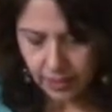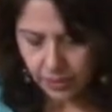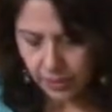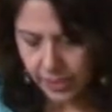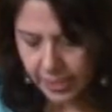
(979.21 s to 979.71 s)

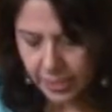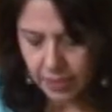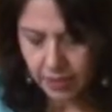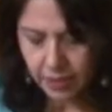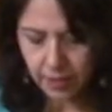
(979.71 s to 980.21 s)
So
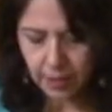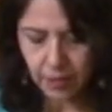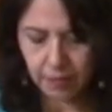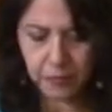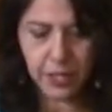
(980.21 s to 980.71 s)
let's
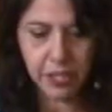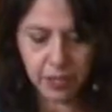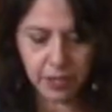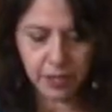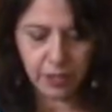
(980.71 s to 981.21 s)
put it
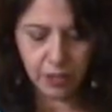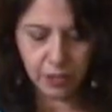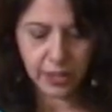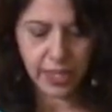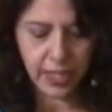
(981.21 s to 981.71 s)
on a
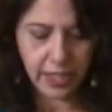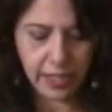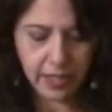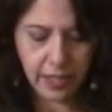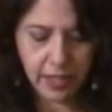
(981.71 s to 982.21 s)
lower
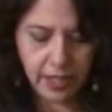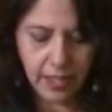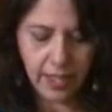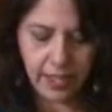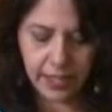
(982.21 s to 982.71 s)
heat
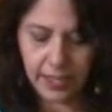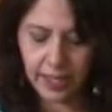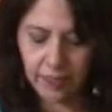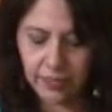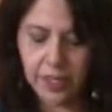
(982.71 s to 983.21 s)
and
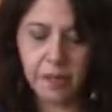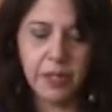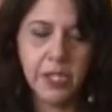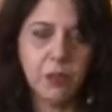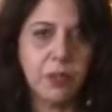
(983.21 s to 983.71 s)
cover it,
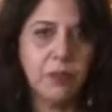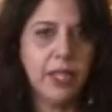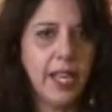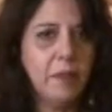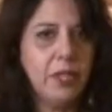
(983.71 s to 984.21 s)
because what will
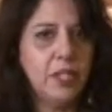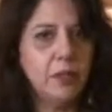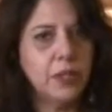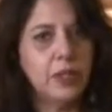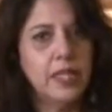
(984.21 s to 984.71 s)
happen, it
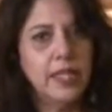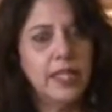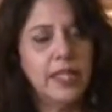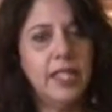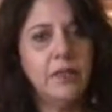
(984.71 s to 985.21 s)
will
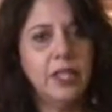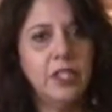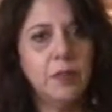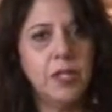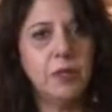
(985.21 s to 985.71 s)
leave a
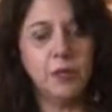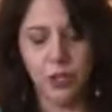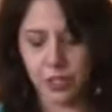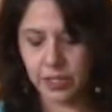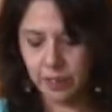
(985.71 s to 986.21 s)
little bit of
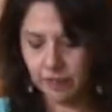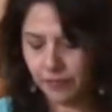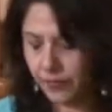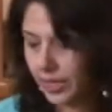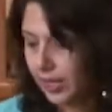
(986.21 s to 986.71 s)
water
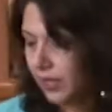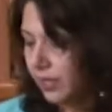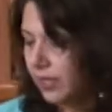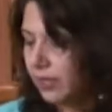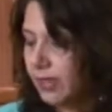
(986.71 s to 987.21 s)

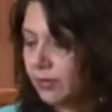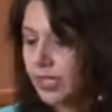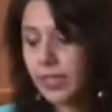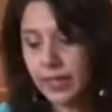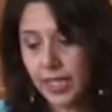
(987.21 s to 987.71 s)
around
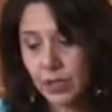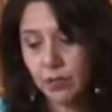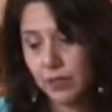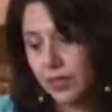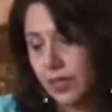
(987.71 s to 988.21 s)
it, and that's
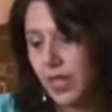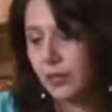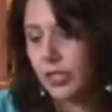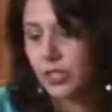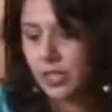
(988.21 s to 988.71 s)
how
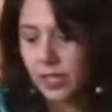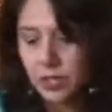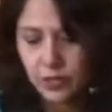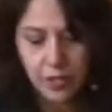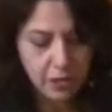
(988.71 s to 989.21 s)
the chicken
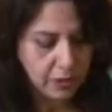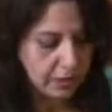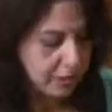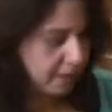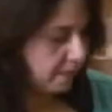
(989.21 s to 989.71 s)
is going to
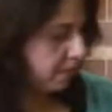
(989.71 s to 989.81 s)
cook.